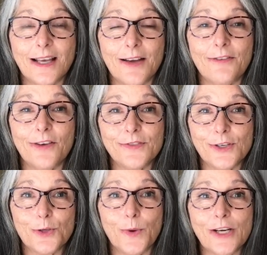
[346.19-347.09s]
uh, of
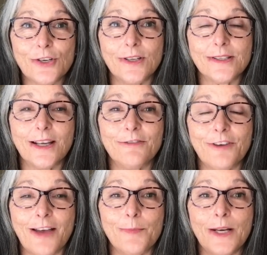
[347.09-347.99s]
situations in
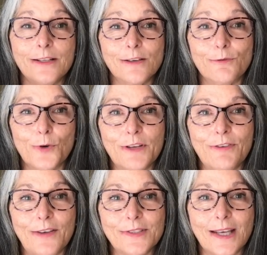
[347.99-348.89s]
5 minutes and
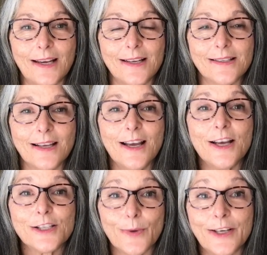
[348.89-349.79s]
45 seconds,
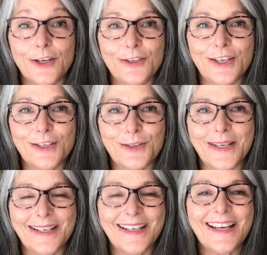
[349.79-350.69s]
so I know you can do
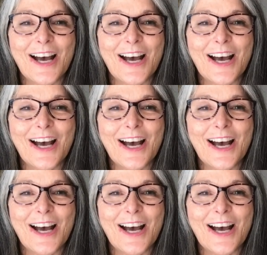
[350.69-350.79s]
it.